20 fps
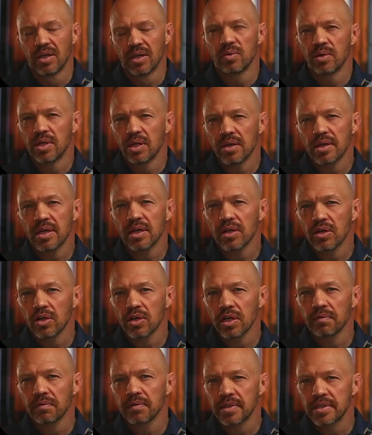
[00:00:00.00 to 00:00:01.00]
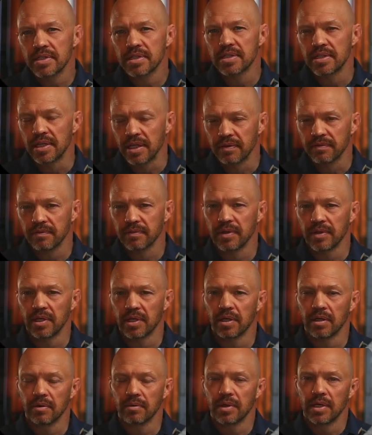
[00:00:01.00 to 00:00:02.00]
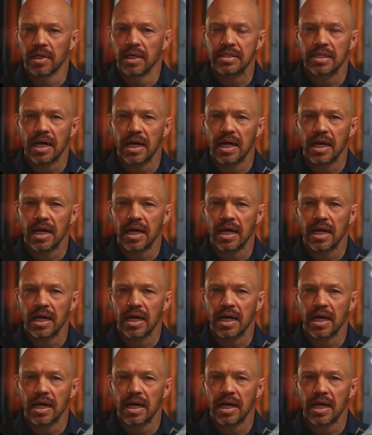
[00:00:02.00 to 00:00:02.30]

So we know that curve is stiff, It's